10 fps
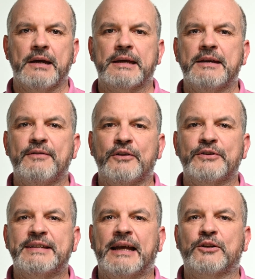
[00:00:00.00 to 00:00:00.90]
Given the
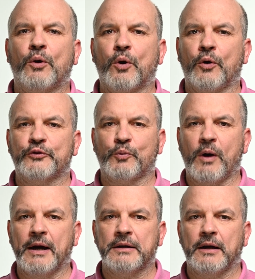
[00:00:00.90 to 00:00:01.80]
set
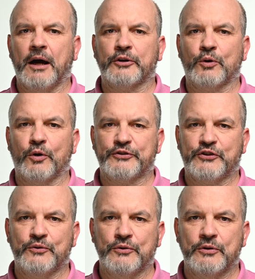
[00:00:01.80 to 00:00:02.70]
colors1 and
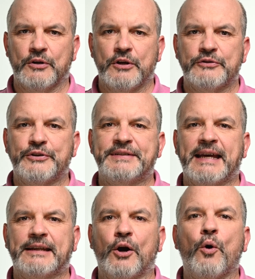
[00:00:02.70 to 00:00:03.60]
colors2, the
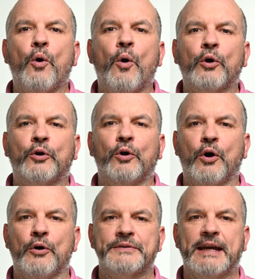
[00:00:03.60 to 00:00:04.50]
set all
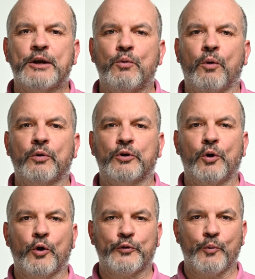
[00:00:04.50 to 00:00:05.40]
colors equal
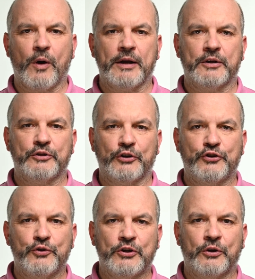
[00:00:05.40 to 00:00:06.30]

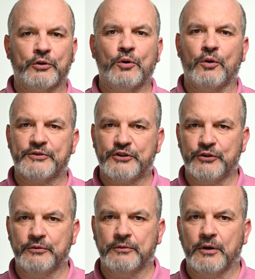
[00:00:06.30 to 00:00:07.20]
colors1.union
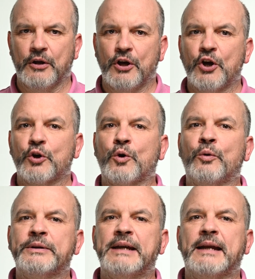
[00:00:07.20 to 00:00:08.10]
colors2
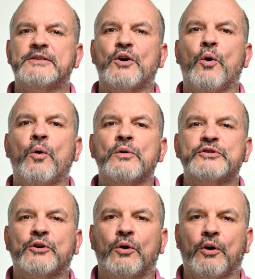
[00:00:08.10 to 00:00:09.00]
contains all
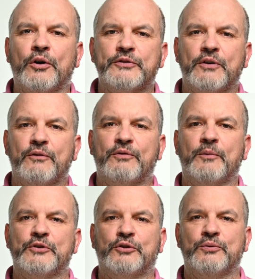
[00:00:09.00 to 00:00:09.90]
the colors
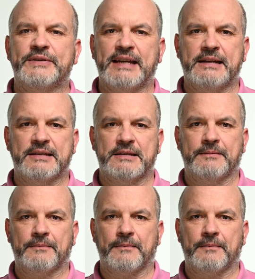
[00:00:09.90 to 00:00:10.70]
from the two sets.